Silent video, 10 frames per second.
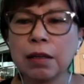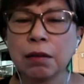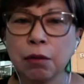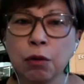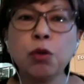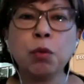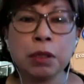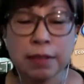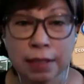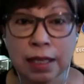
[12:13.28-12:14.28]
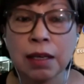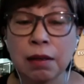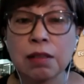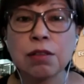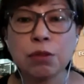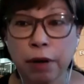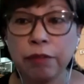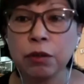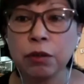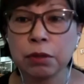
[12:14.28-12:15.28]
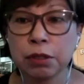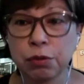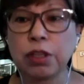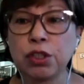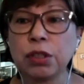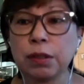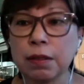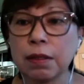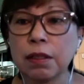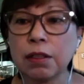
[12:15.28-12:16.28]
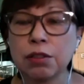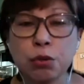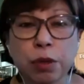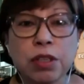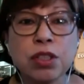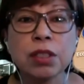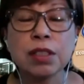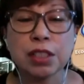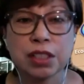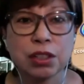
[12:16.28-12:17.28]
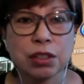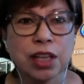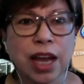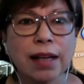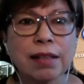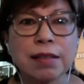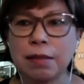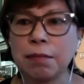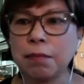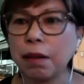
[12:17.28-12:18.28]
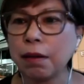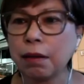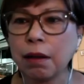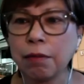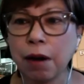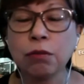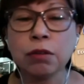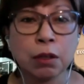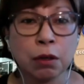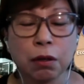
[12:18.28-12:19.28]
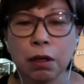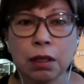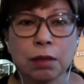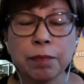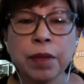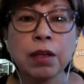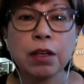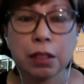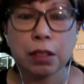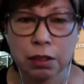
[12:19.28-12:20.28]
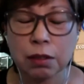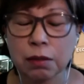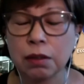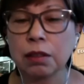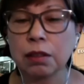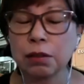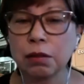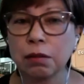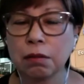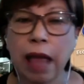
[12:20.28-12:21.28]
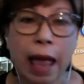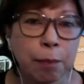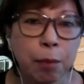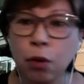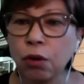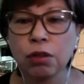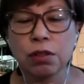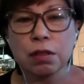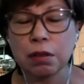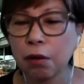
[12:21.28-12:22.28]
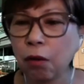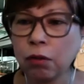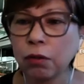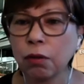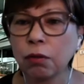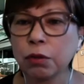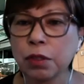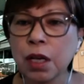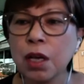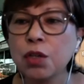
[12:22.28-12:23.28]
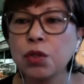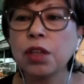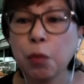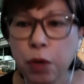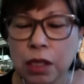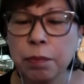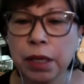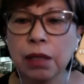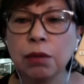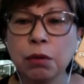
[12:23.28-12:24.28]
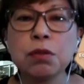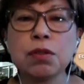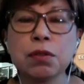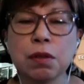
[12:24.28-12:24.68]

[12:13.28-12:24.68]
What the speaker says: you will see travel restrictions, stringent checks and around the airports and all those. So there will be those